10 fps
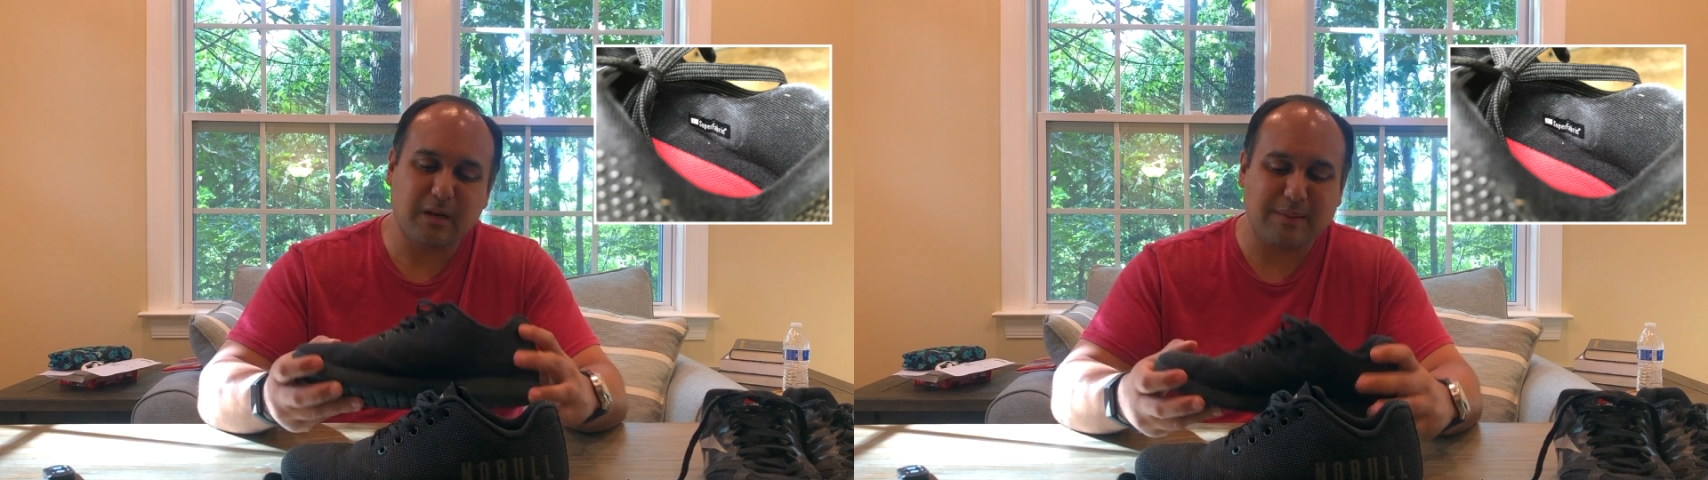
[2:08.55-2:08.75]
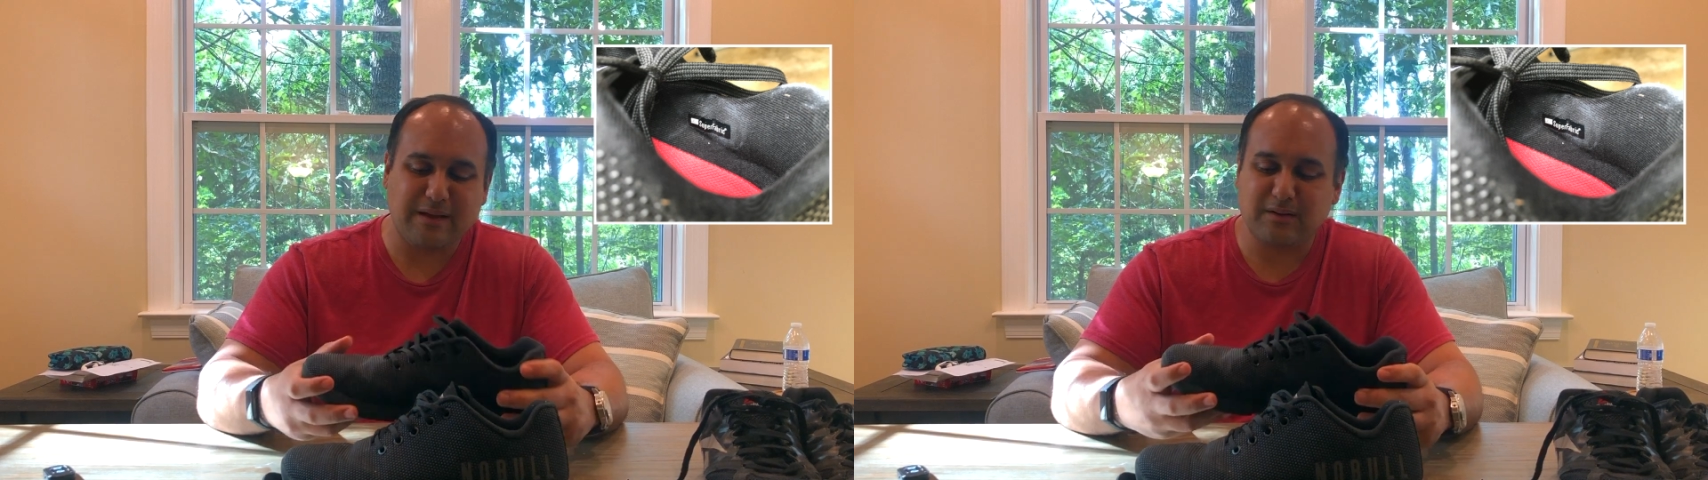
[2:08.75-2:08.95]

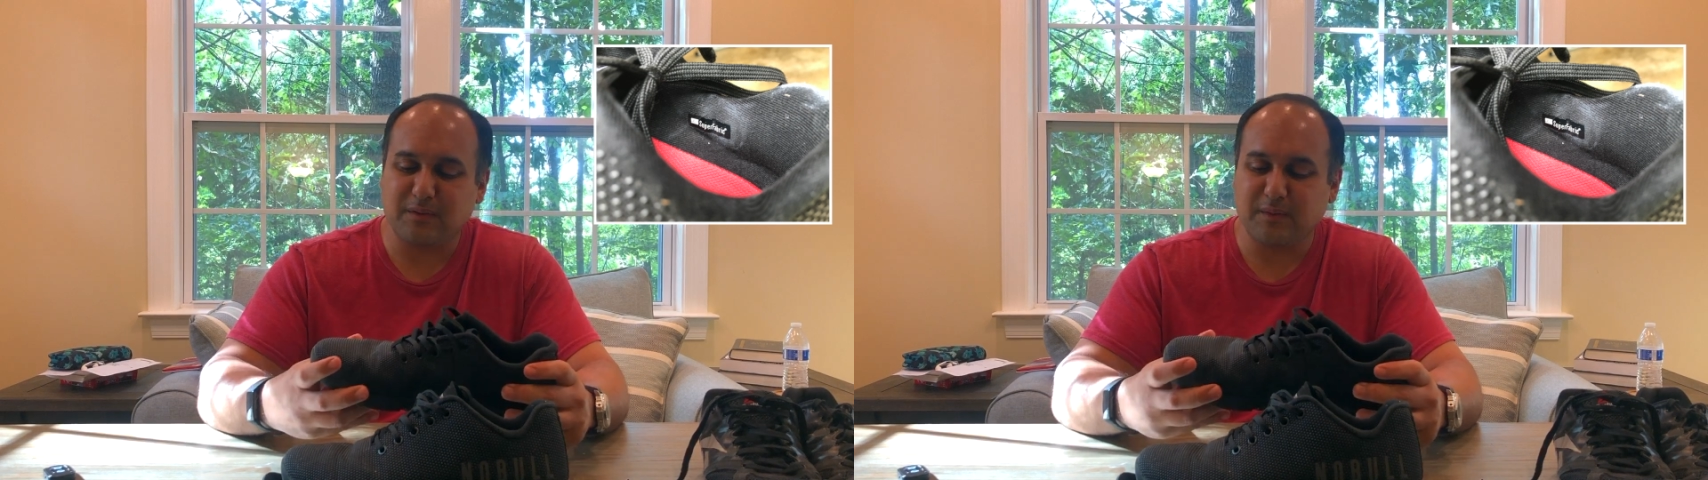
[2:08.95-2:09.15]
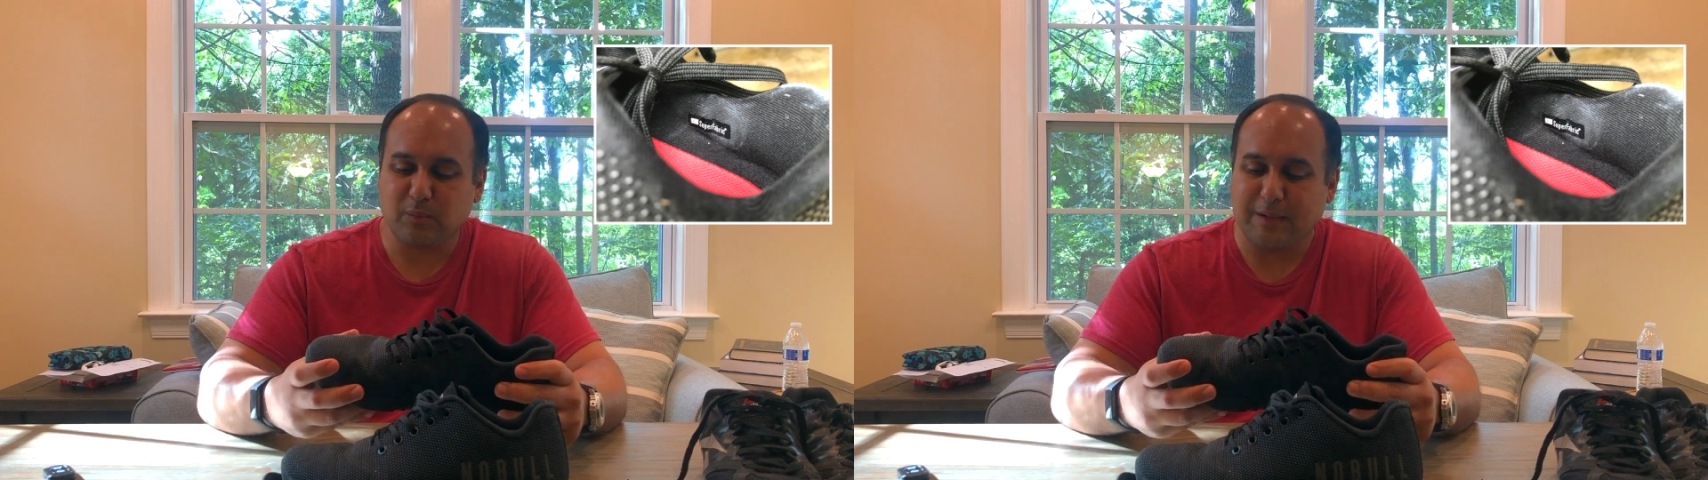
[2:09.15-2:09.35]
about it
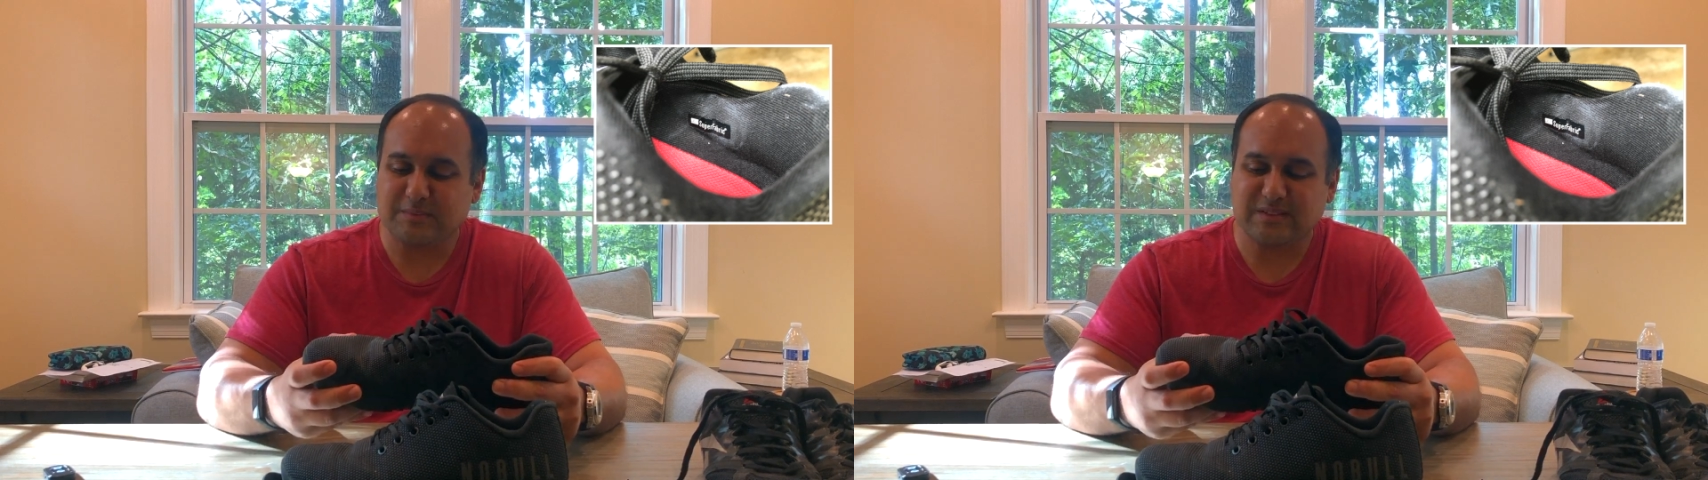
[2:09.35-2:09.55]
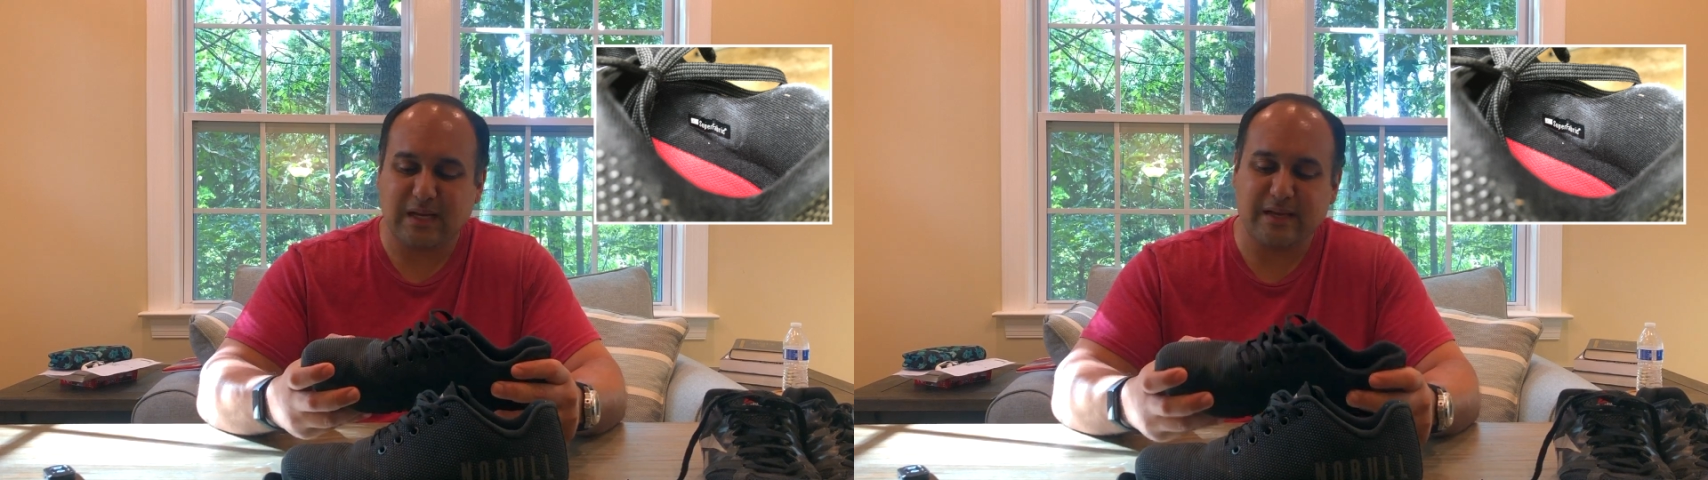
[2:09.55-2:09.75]
on their
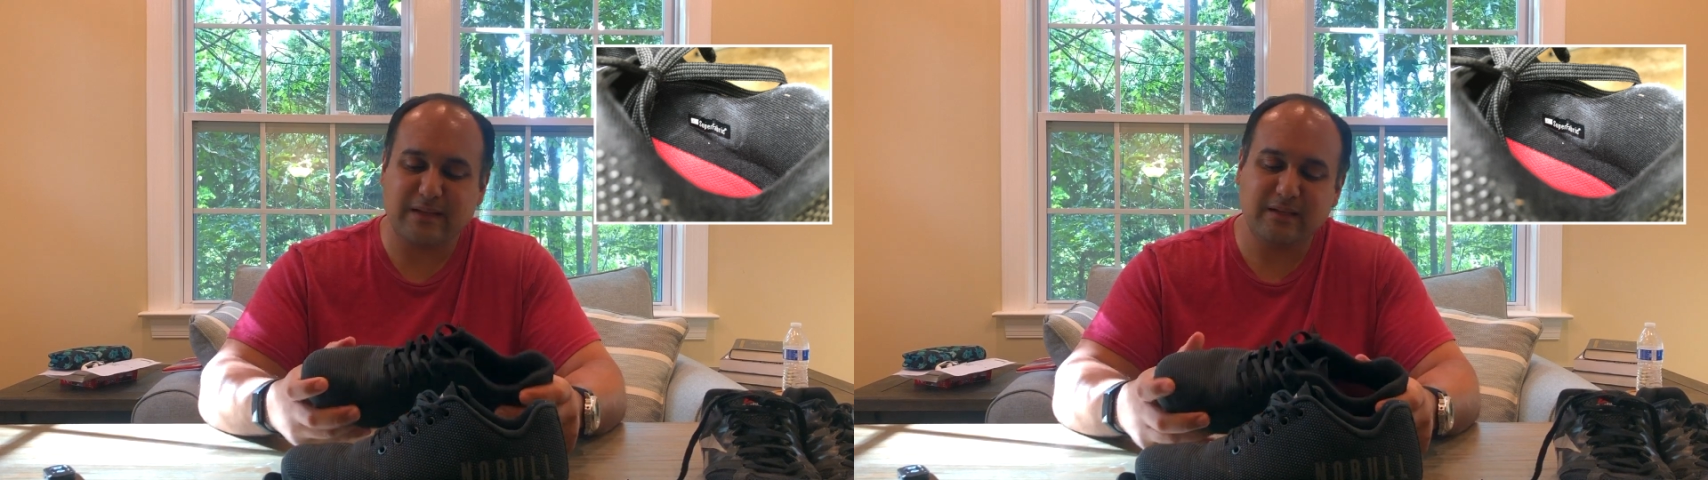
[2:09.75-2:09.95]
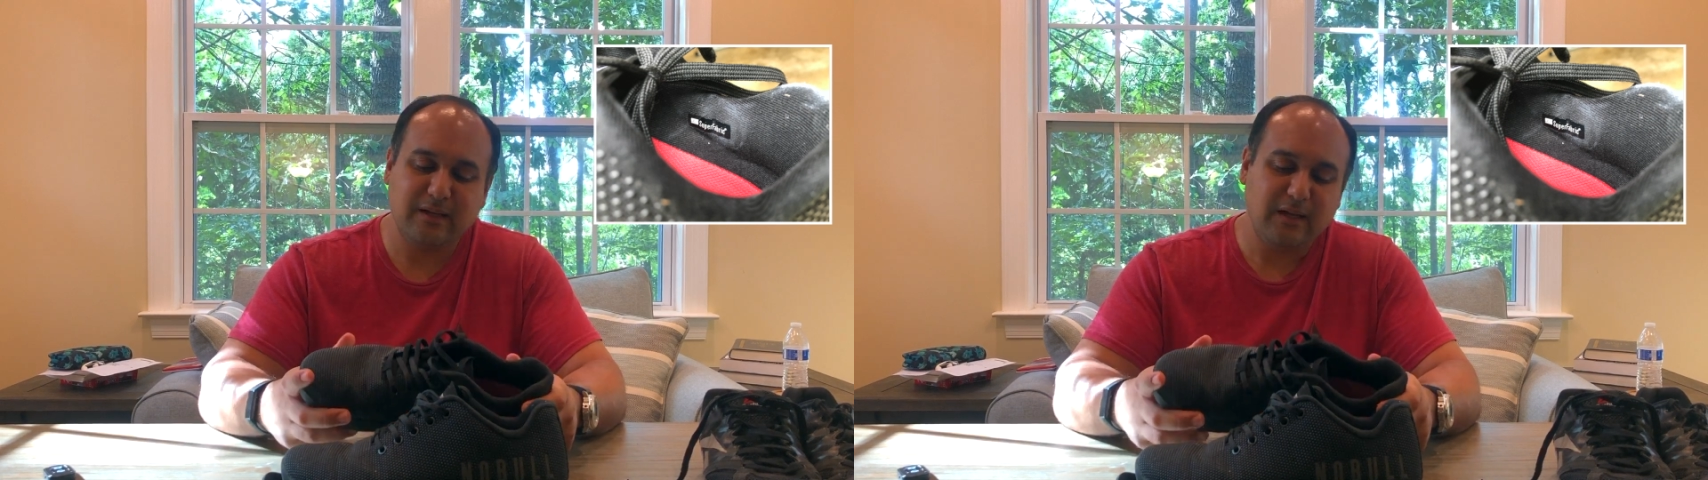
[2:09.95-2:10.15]
website.